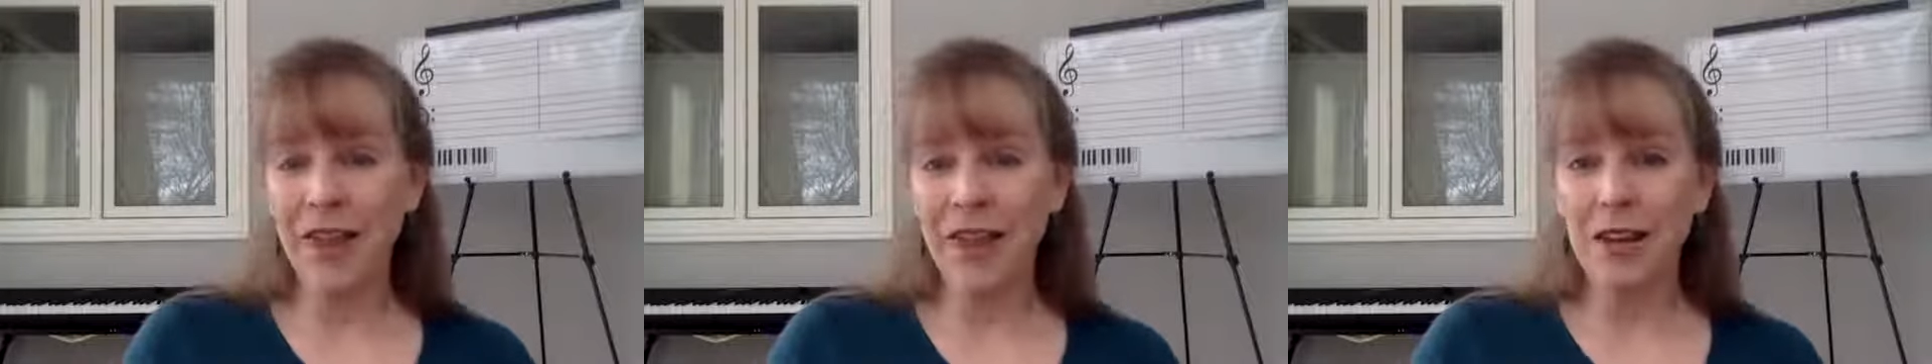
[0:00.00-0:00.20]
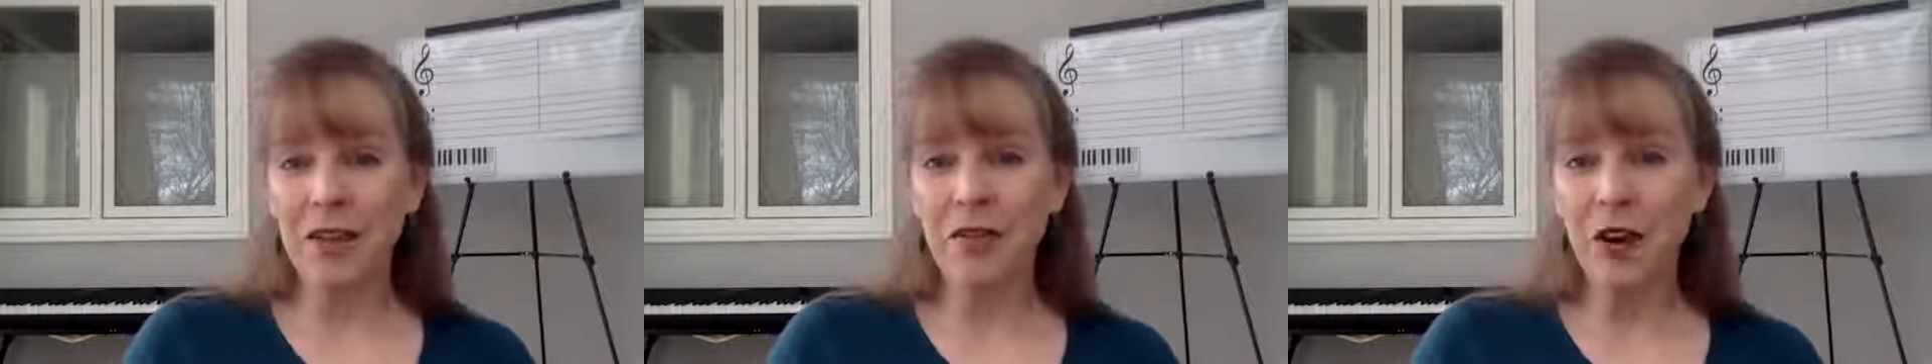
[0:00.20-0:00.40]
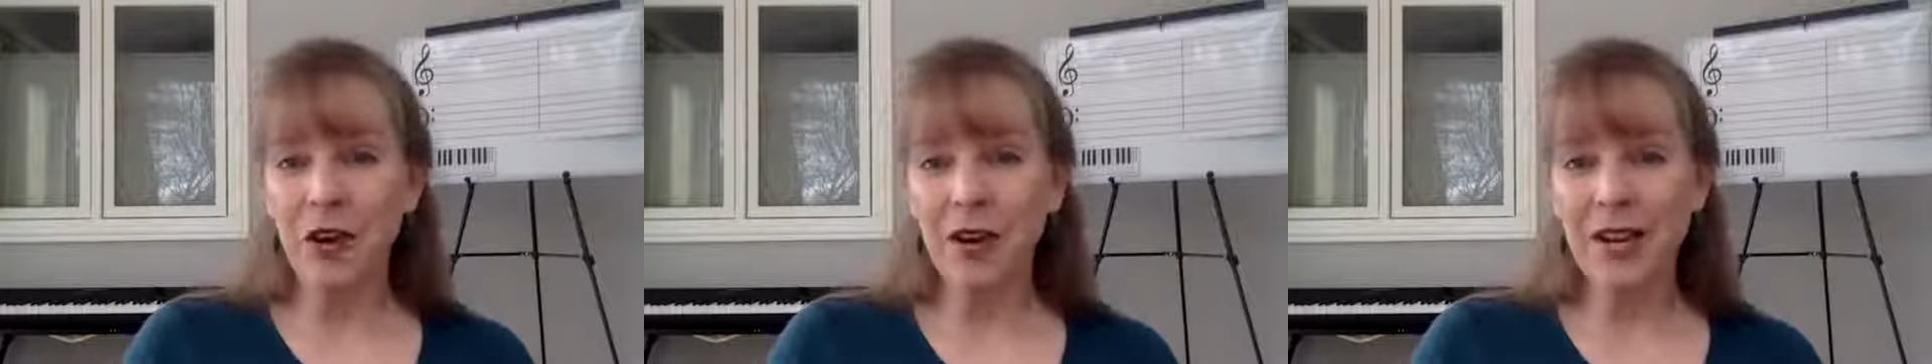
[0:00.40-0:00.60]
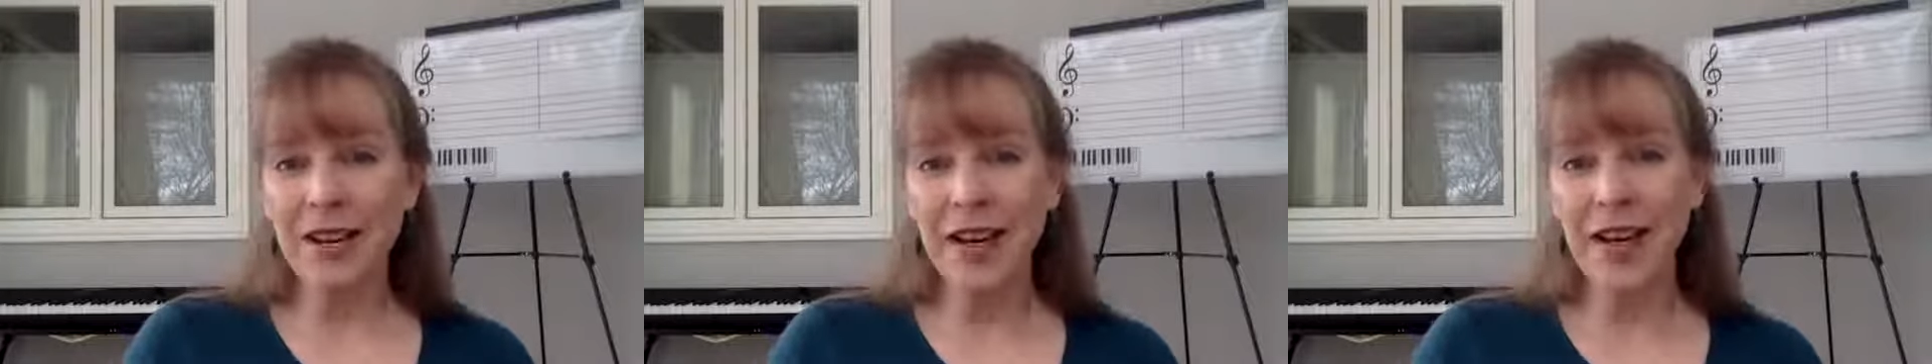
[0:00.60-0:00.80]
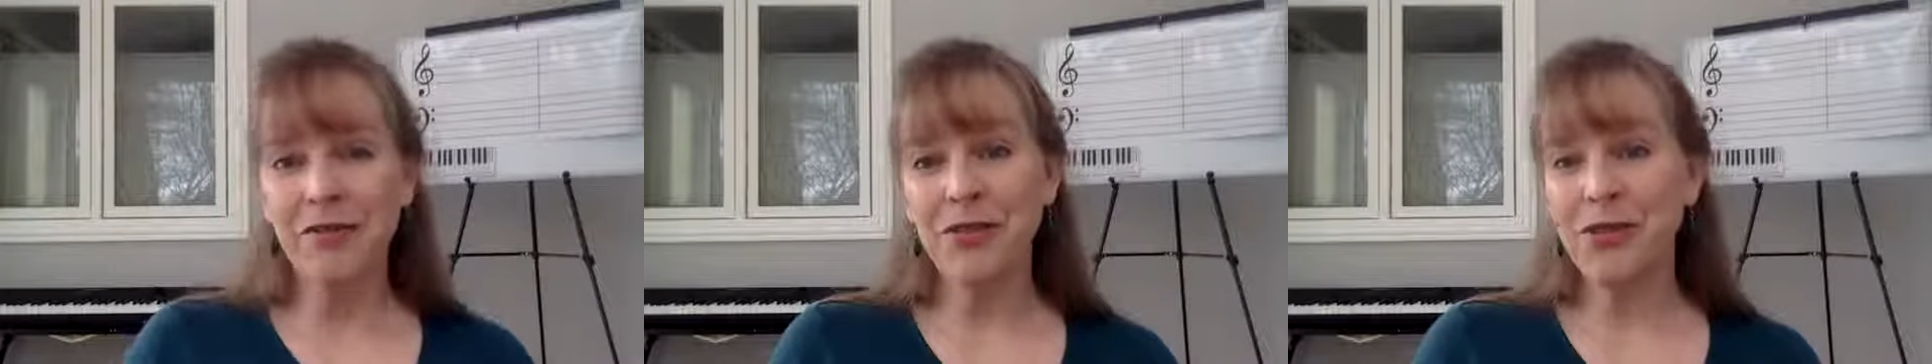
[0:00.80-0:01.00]
and have heard
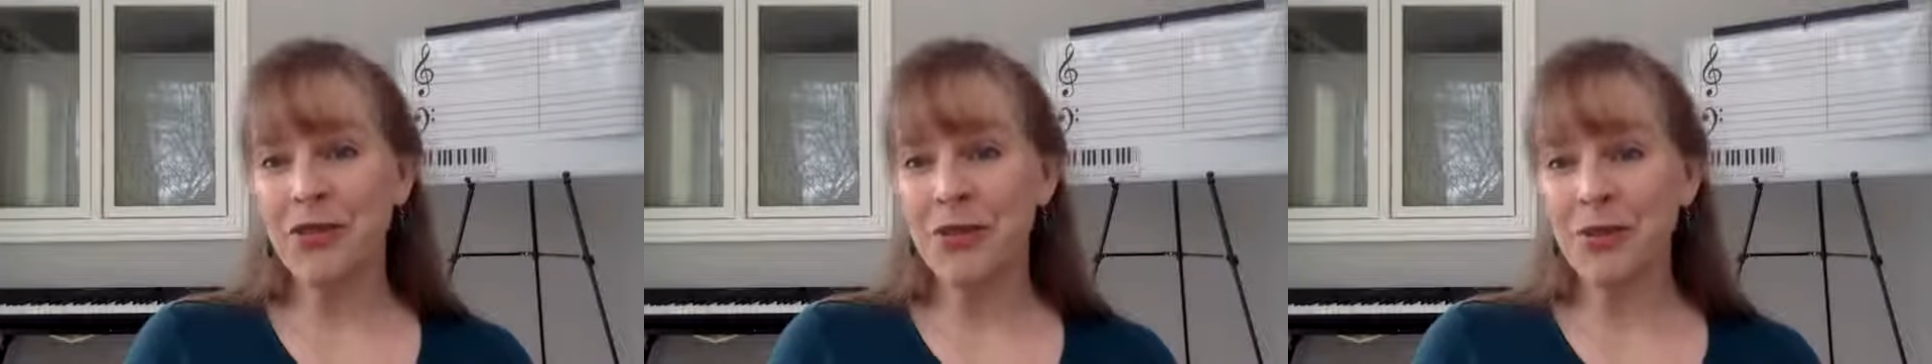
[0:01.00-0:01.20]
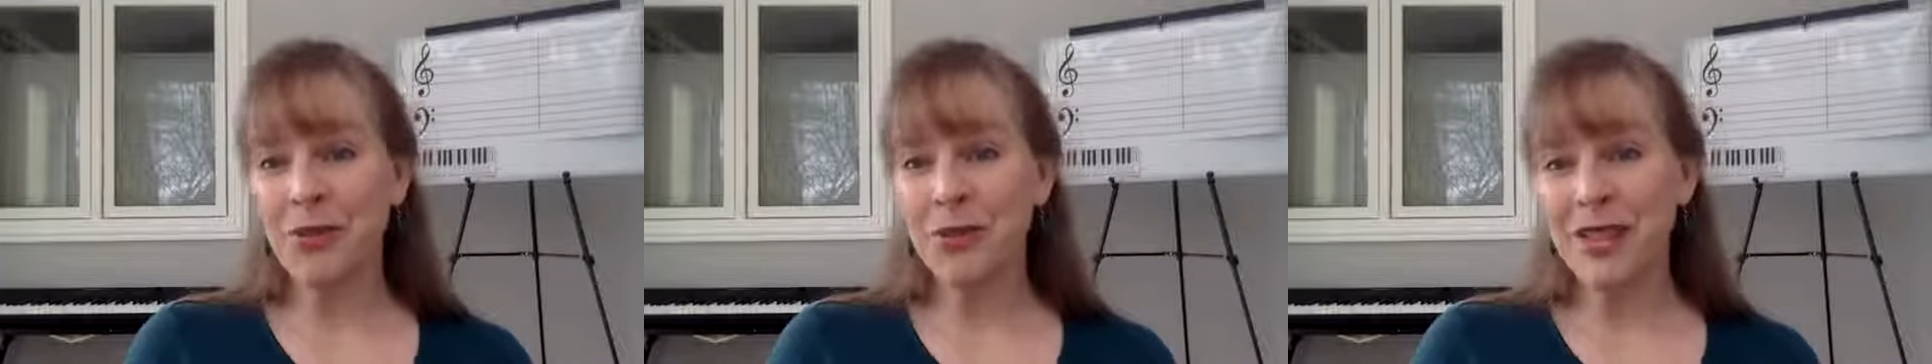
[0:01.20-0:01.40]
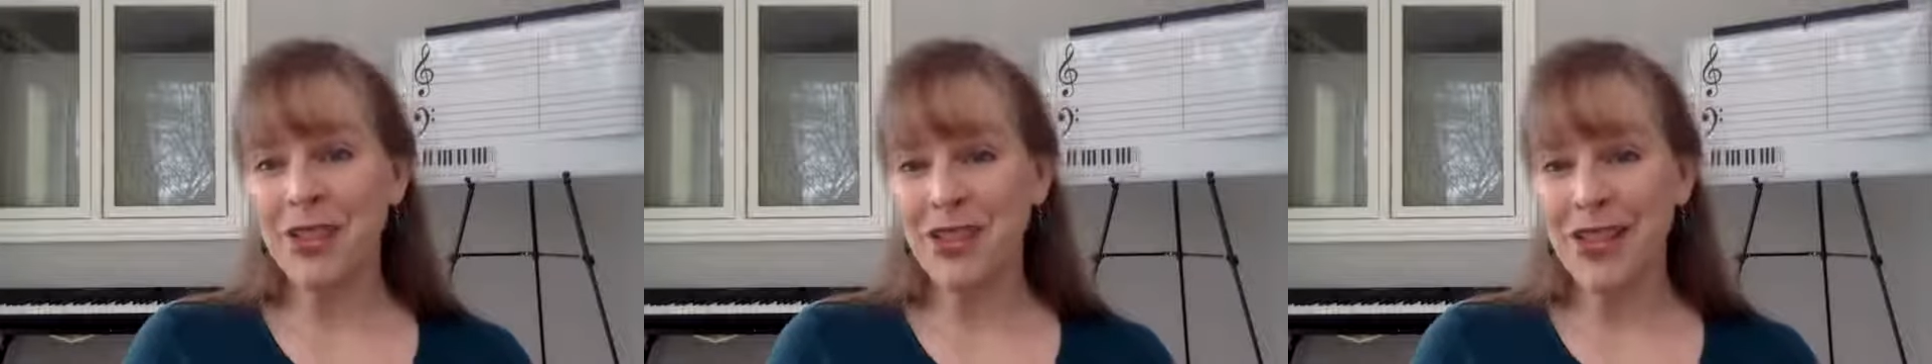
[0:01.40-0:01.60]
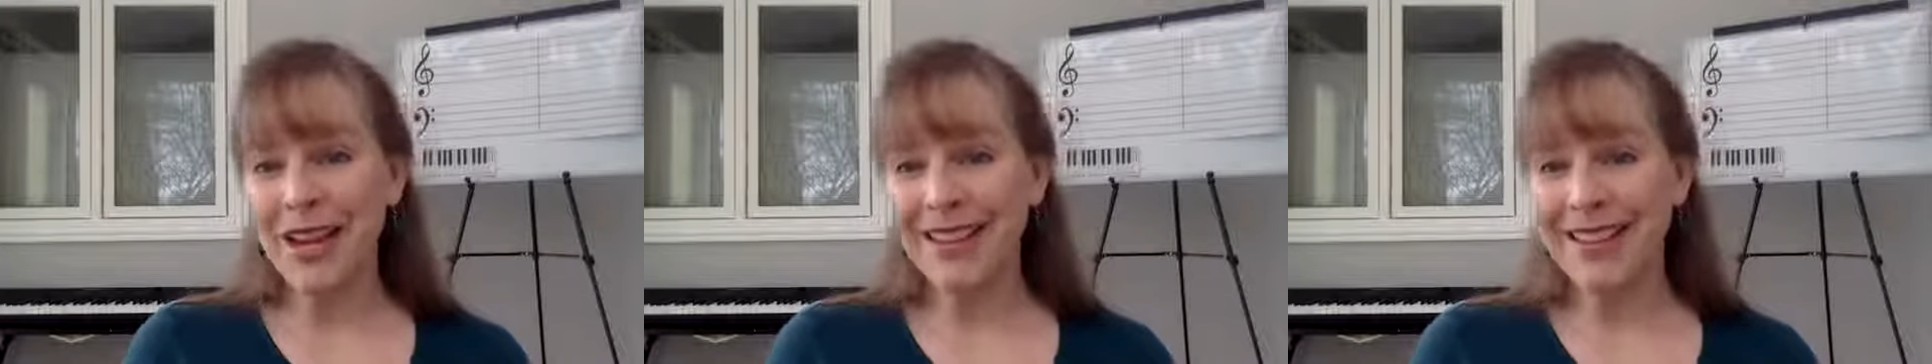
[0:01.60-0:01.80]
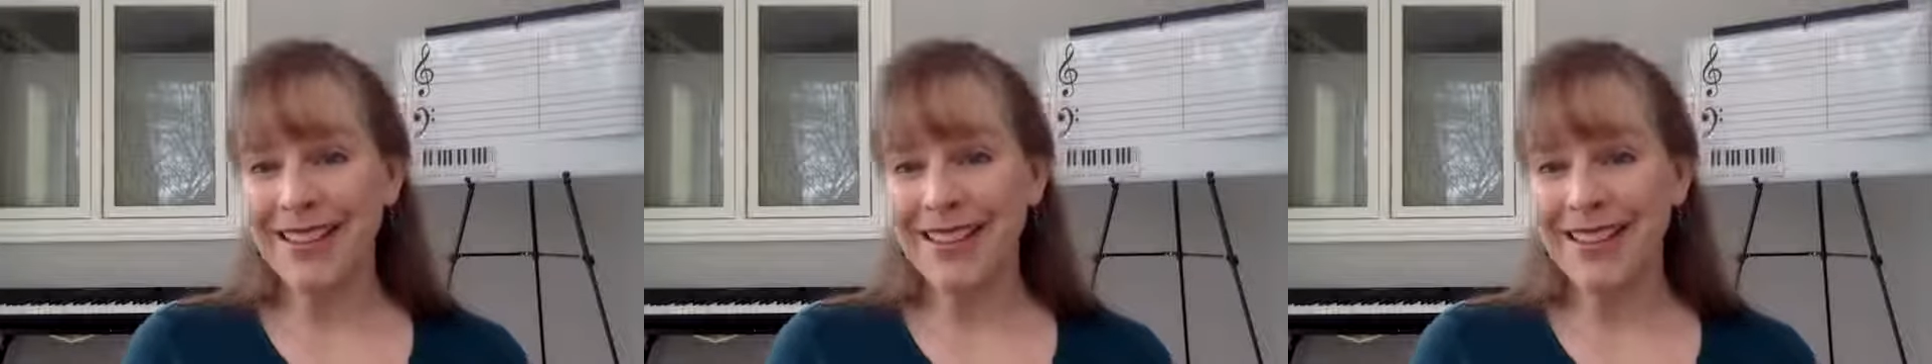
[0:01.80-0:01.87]
enough to appreciate